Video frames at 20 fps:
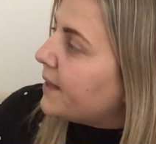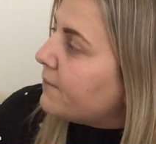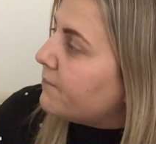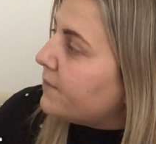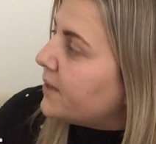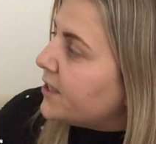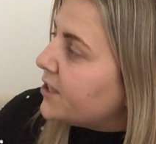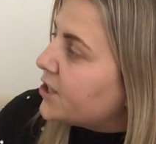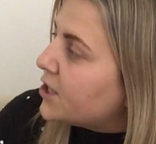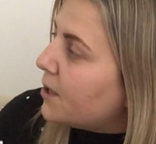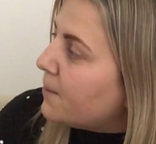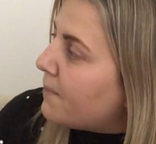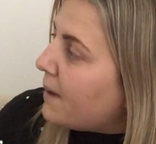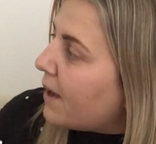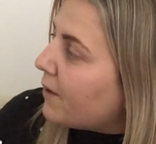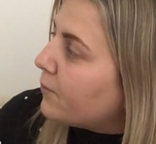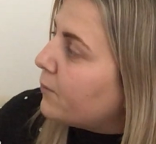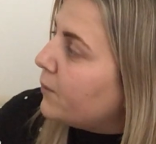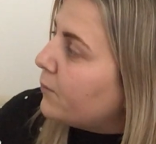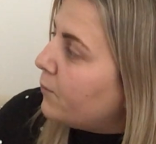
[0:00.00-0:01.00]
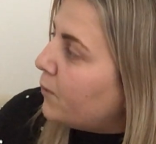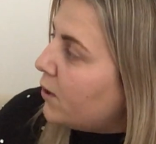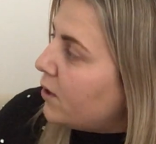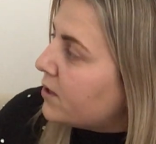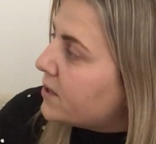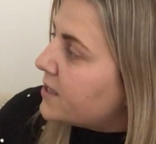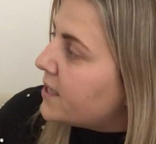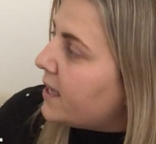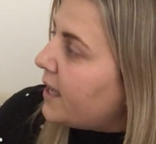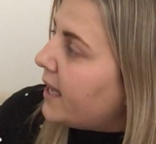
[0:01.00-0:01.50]
then rinse your mouth with
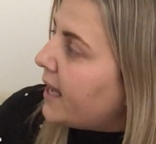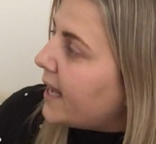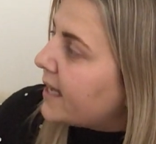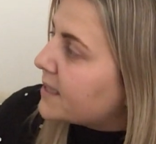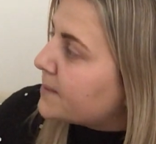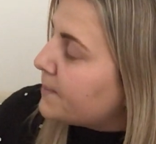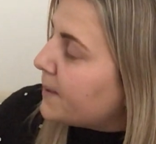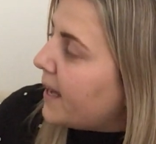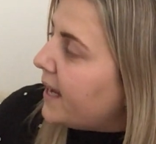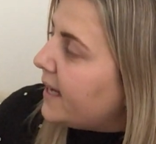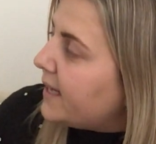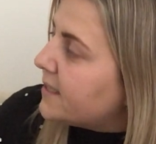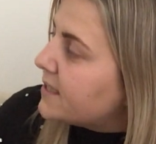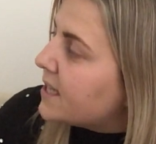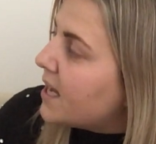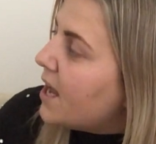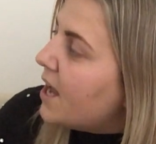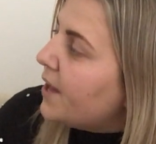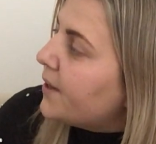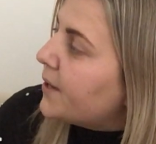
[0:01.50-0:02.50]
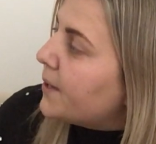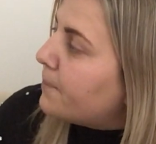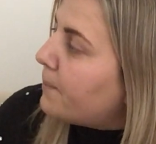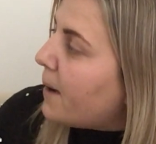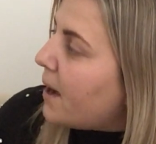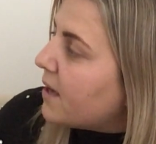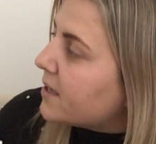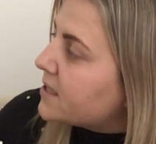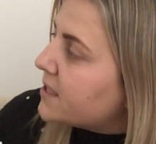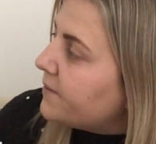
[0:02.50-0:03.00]
water, he explained. The
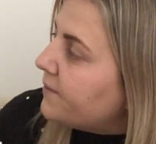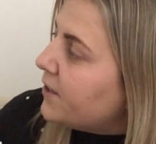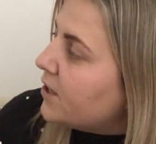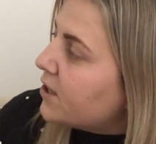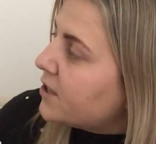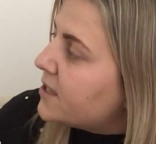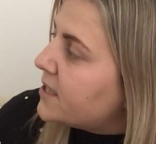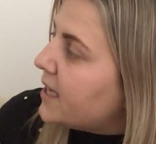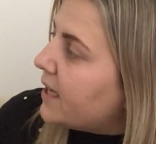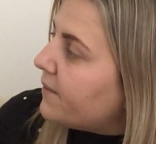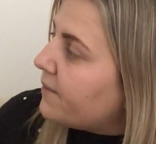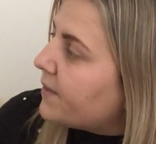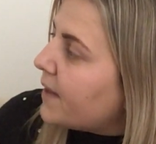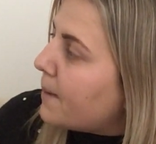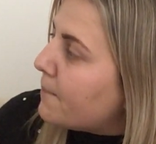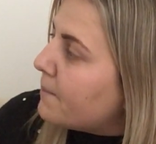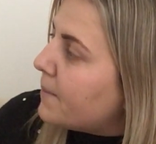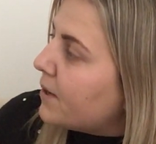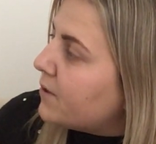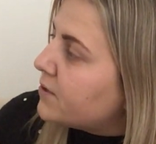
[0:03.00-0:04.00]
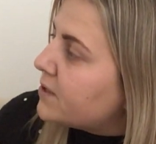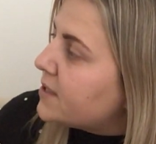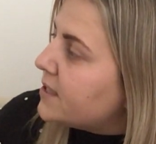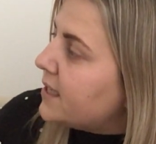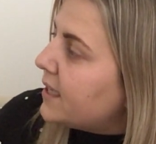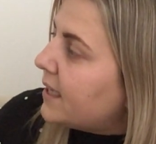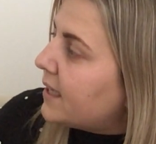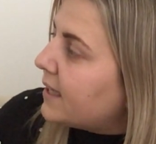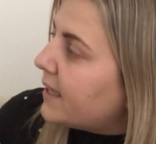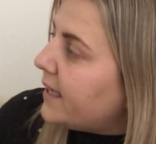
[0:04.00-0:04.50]
parts of your teeth that most
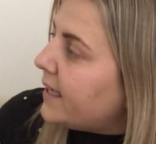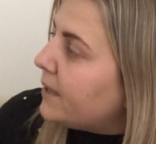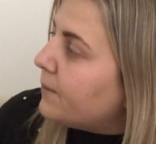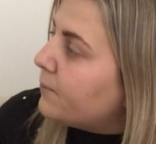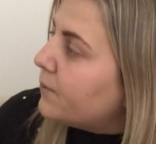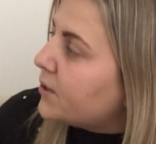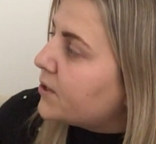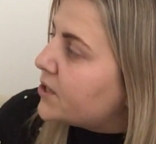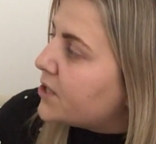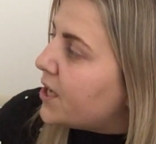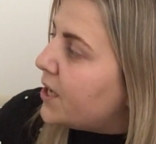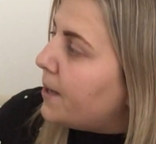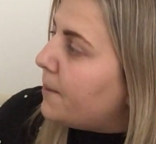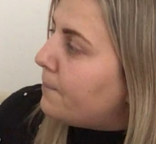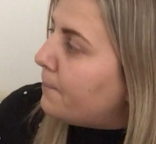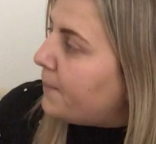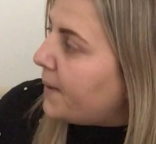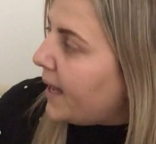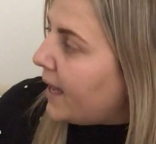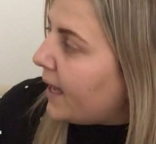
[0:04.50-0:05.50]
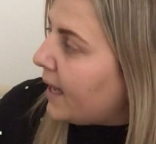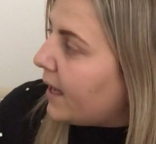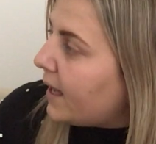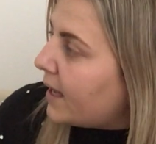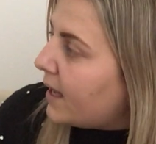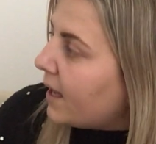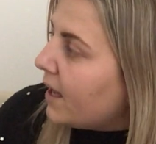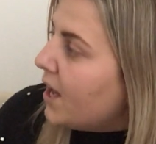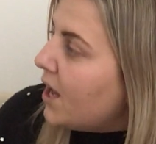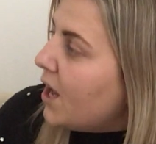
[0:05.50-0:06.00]
need cleaning will turn
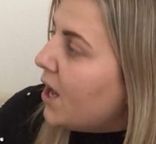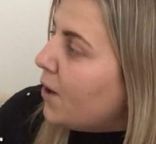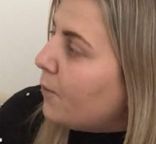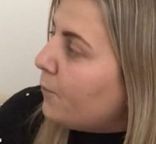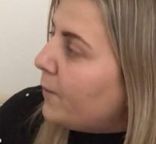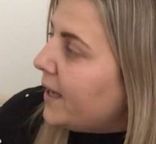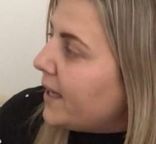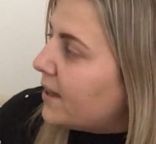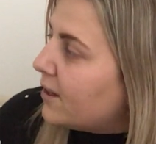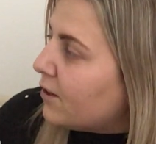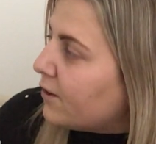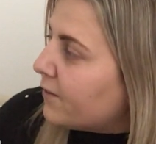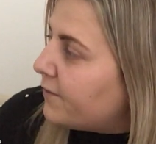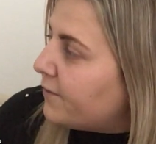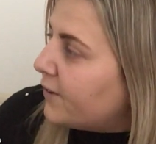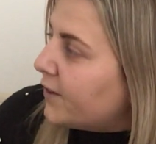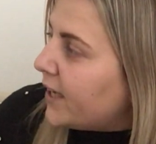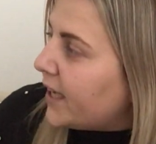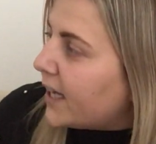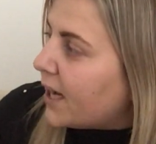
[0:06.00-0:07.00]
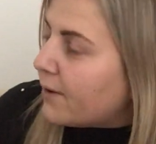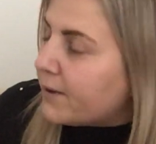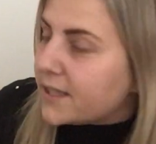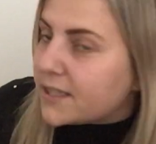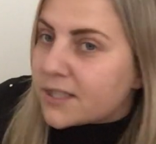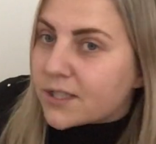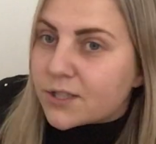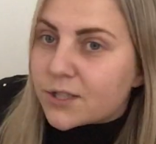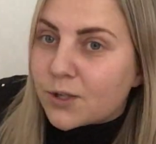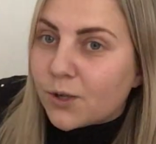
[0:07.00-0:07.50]
pink. We'd look funny going
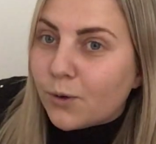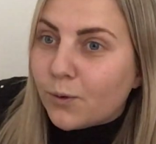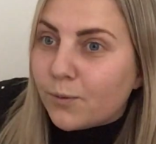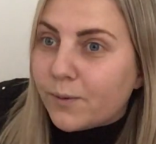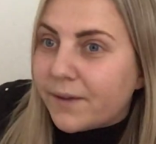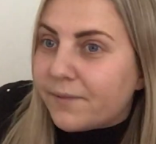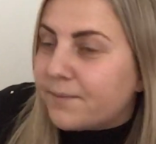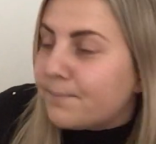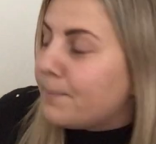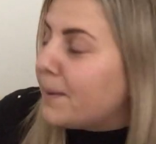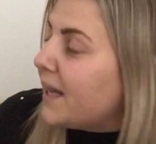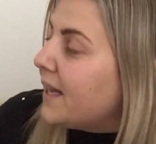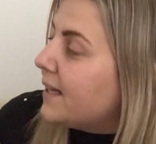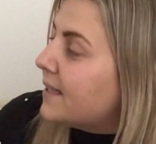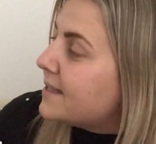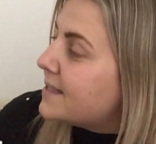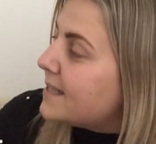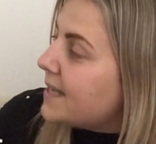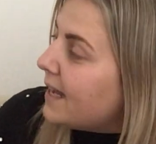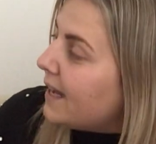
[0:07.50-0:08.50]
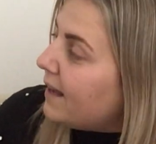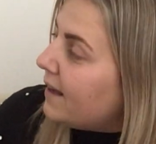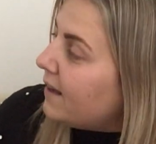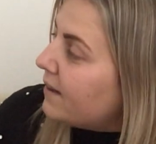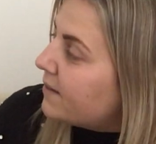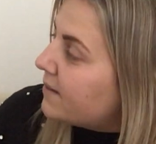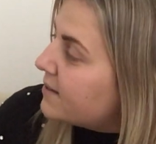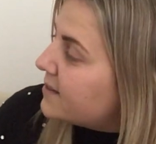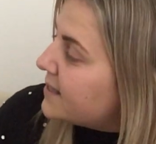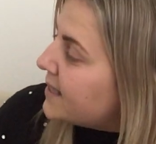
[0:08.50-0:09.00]
to school with pink
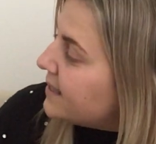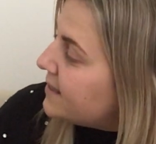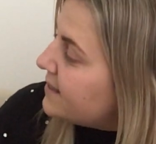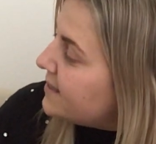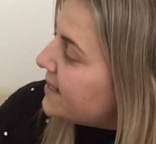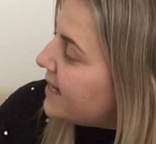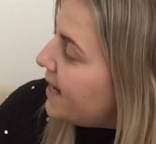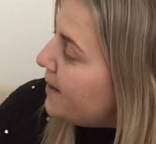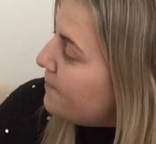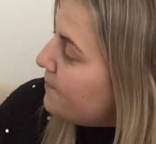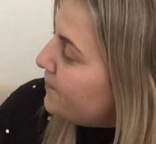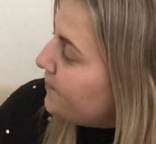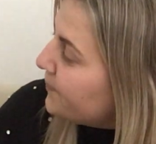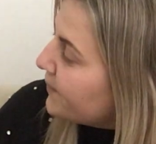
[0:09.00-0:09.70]
teeth, said Tim.